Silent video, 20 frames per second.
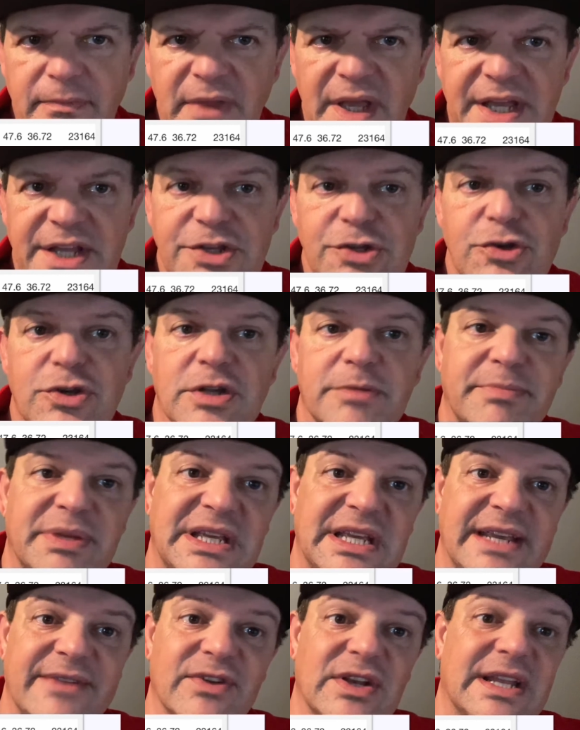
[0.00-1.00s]
and you can be
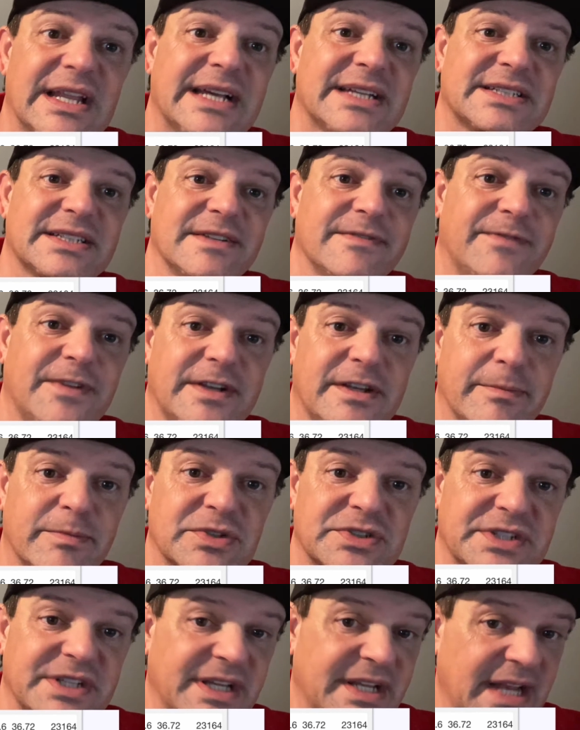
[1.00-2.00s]
even less than
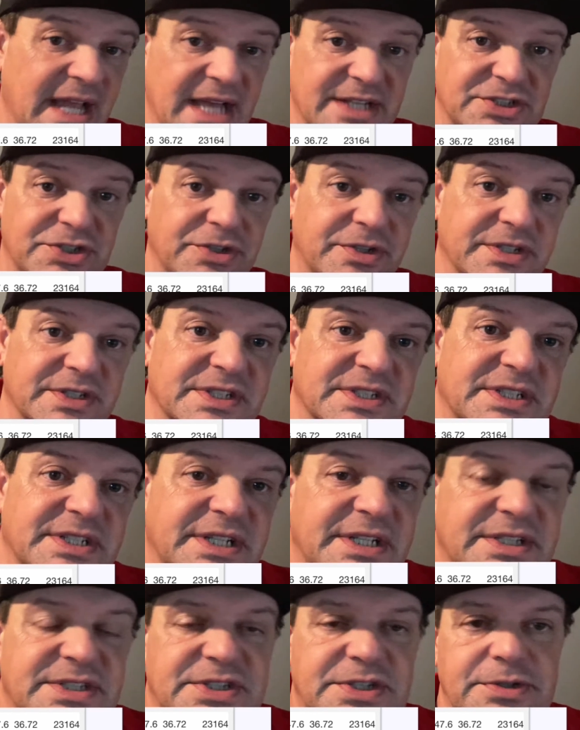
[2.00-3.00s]
50%, as you can
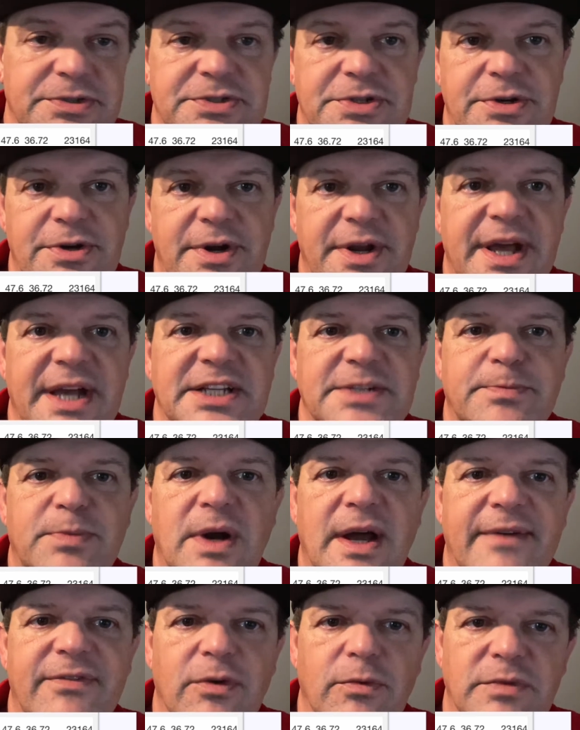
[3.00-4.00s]
see, still turn a nice profit.